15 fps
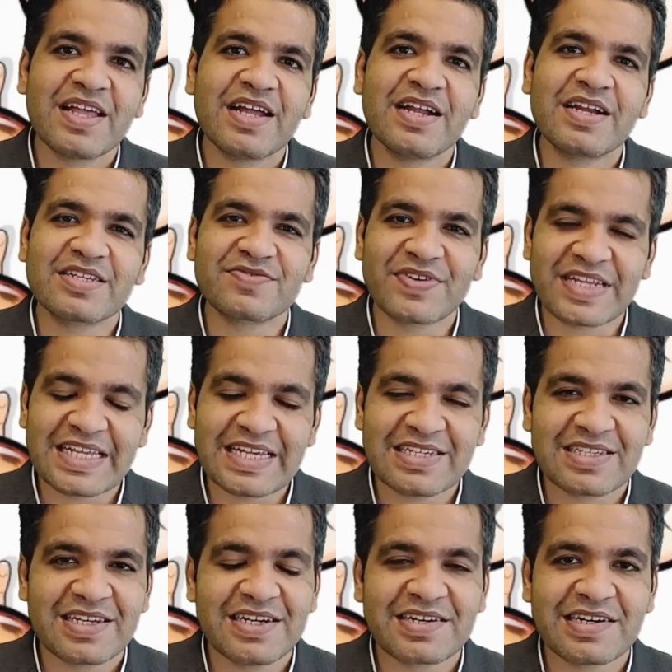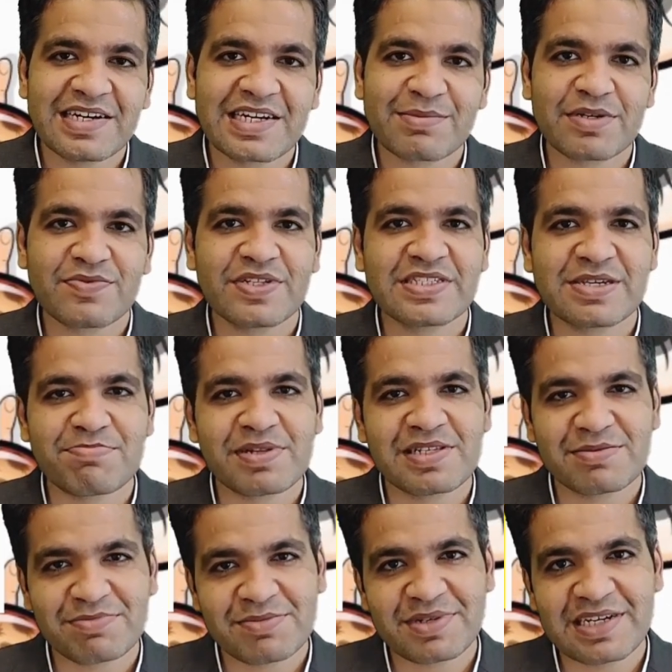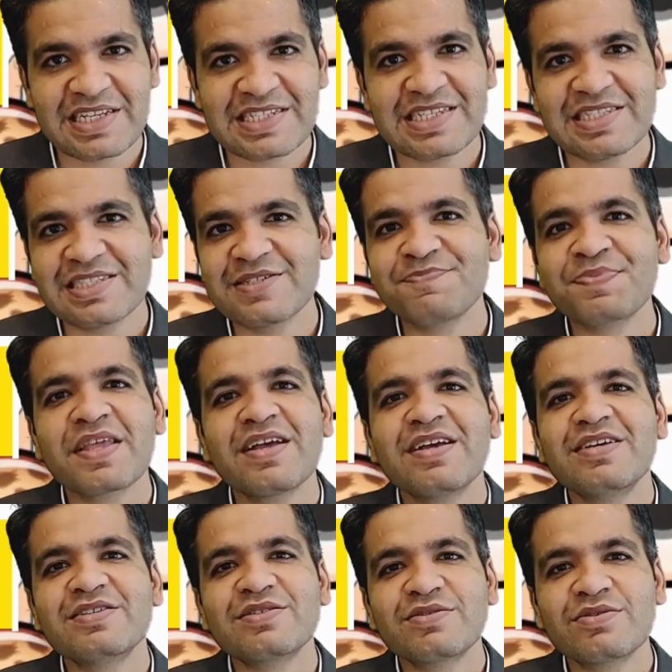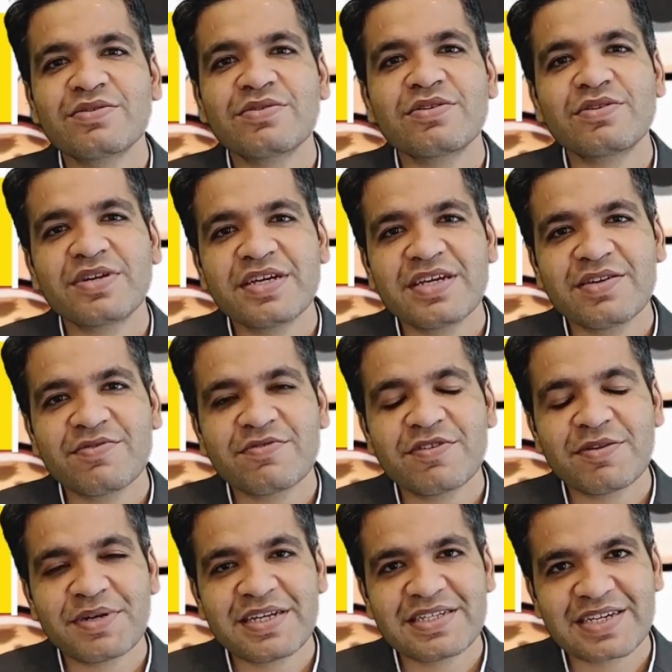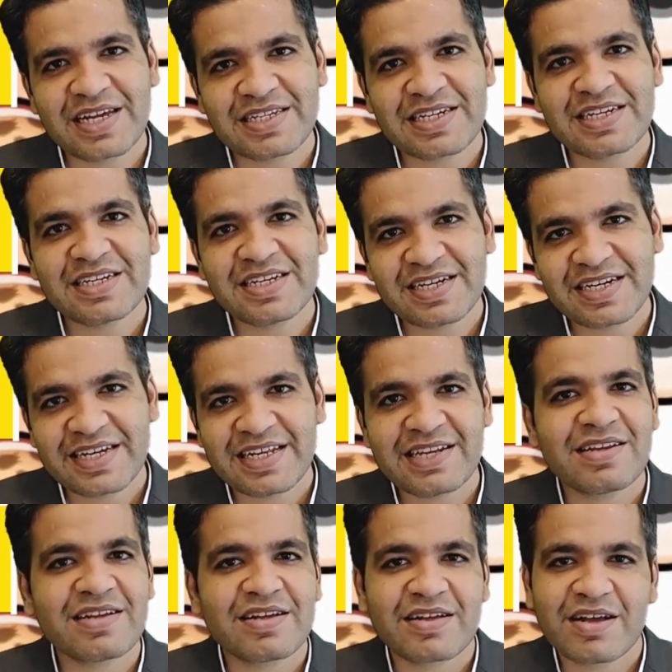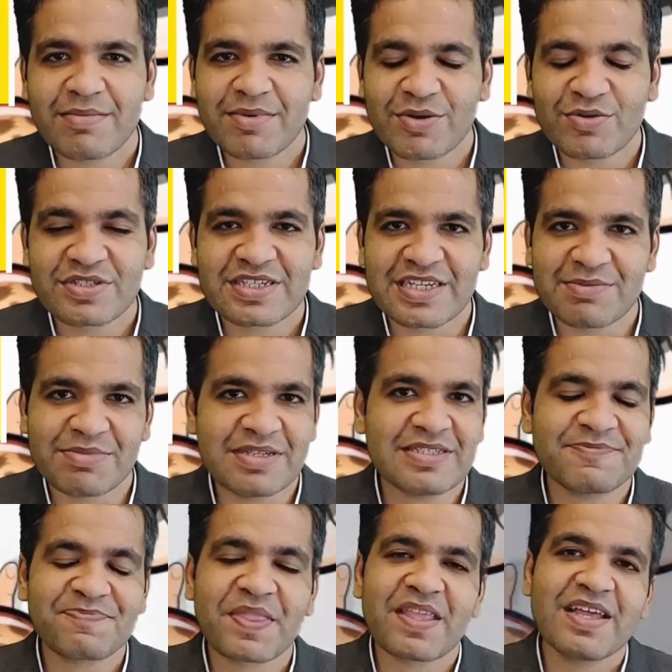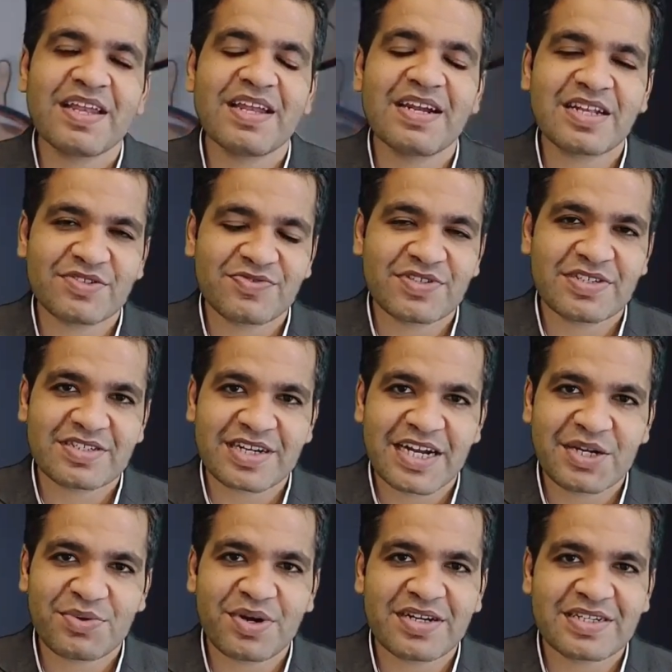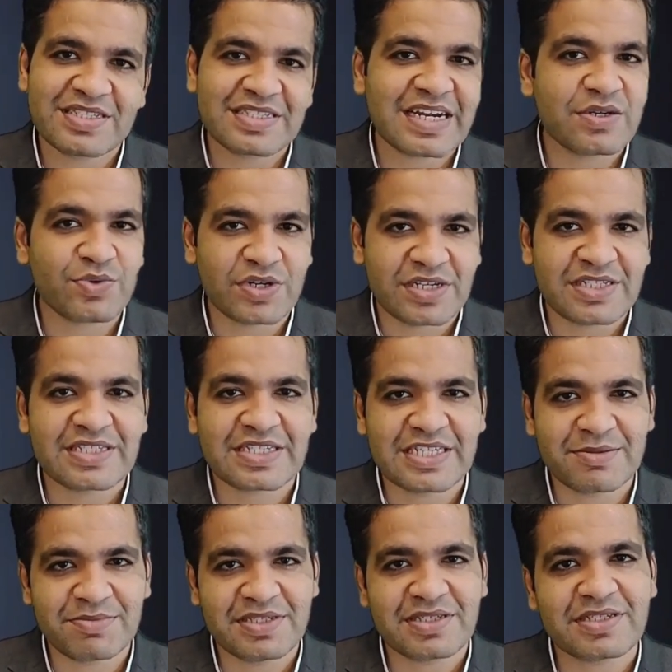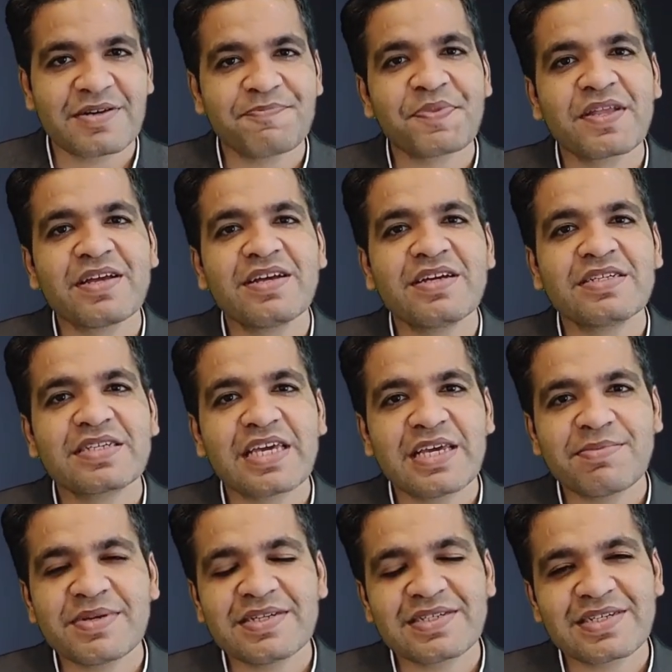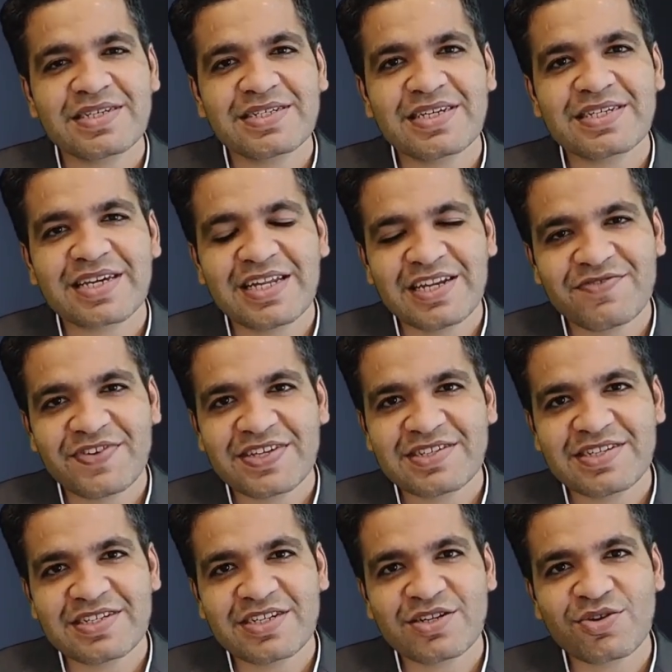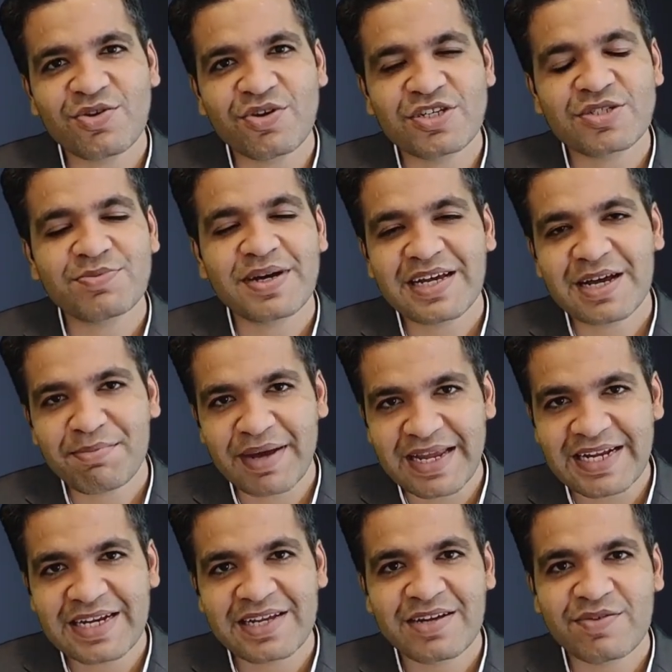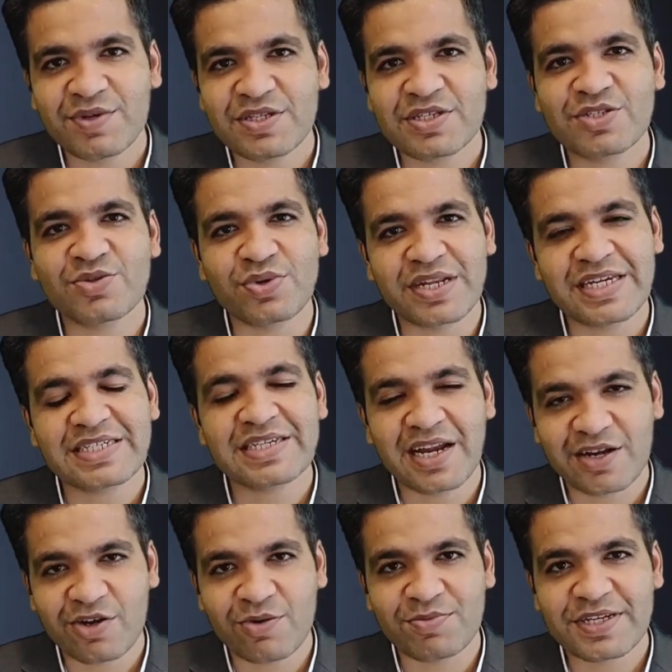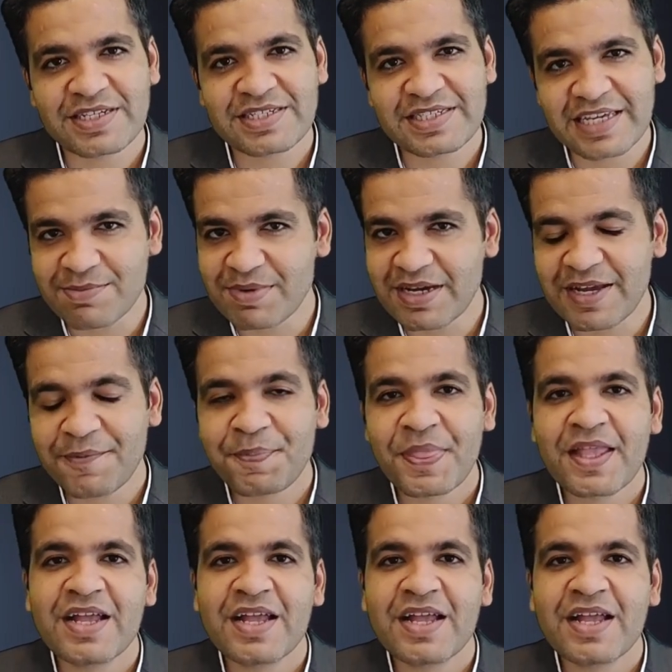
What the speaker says: It is very easily treatable with simple medicines. So today we will be discussing in detail about scabies. Let us first try to understand what is scabies. Scabies is a skin infestation caused by a mite which is known as Sarcoptes scabi.